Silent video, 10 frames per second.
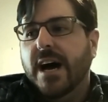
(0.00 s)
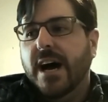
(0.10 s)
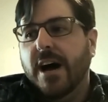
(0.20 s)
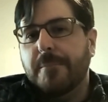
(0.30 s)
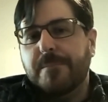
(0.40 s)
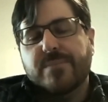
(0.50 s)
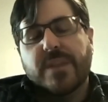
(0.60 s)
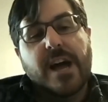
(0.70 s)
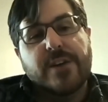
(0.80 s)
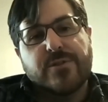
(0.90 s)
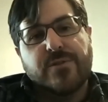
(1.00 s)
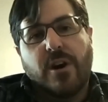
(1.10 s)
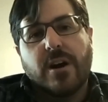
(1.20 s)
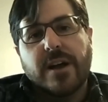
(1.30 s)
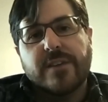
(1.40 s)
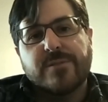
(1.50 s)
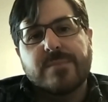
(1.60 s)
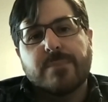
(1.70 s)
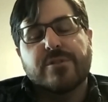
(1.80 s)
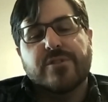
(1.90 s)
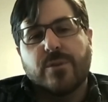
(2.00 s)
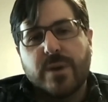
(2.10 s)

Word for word: Um, as far as members of the